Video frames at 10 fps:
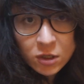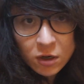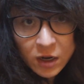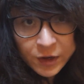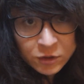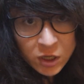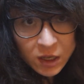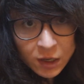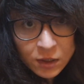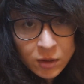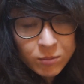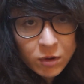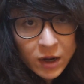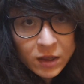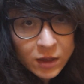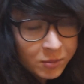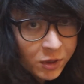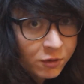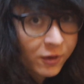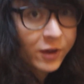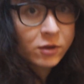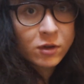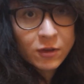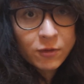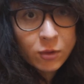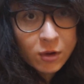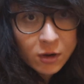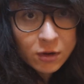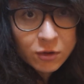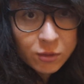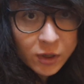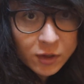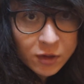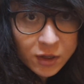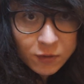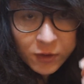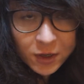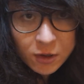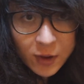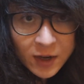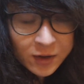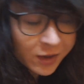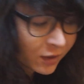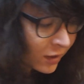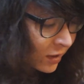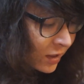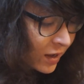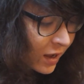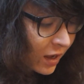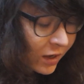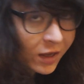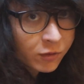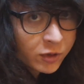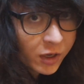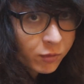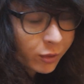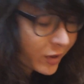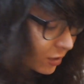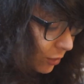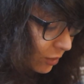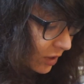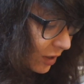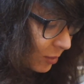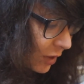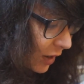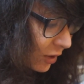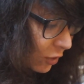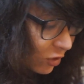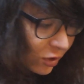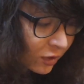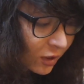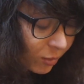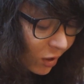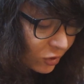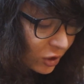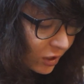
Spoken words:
which are kind of just uncompressed image files for doing the video editing. And I did reuse some of that code on this